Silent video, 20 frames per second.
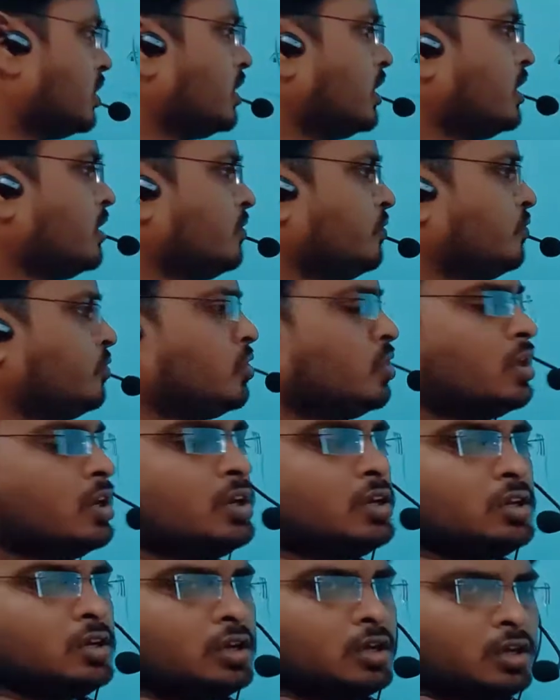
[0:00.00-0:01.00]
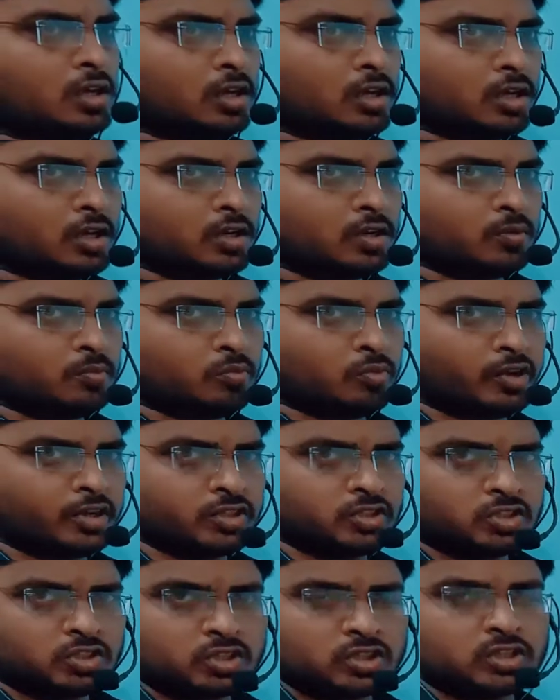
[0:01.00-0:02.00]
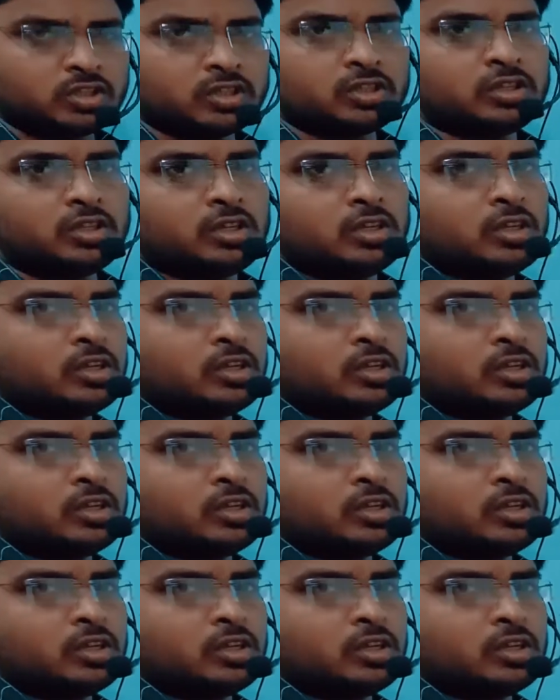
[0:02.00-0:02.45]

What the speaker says: rainfall, moisture,